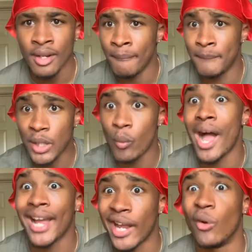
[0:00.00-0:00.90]
Meanwhile,
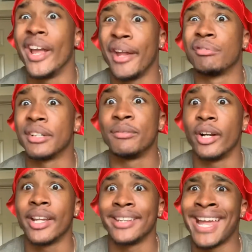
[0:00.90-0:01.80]
I got on every
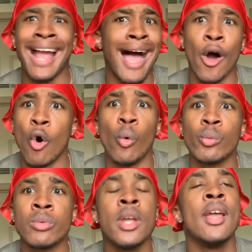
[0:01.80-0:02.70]
fucking thing I
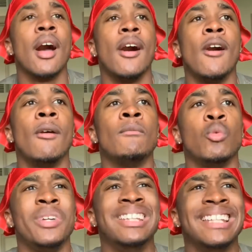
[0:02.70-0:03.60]
own.
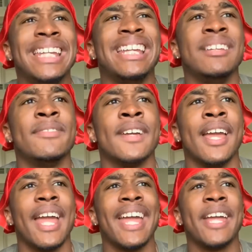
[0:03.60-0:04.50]
We leave
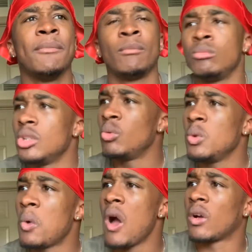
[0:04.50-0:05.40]
and, you know, we
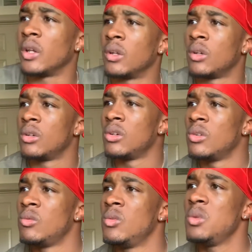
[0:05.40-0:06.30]
walking.
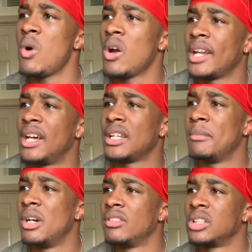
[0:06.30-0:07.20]
We walking out that
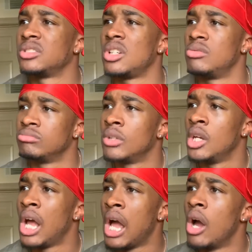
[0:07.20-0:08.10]
motherfucker. So
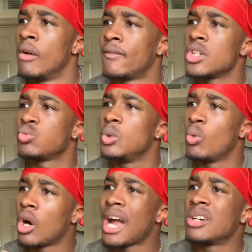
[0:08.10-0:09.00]
first we
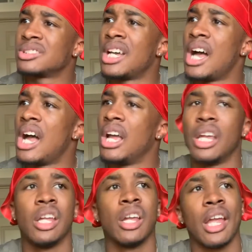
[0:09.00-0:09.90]
walk outside
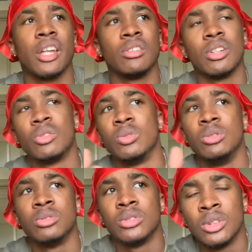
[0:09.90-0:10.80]
and you know,
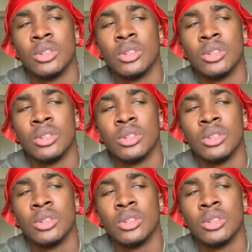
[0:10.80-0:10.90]
we, all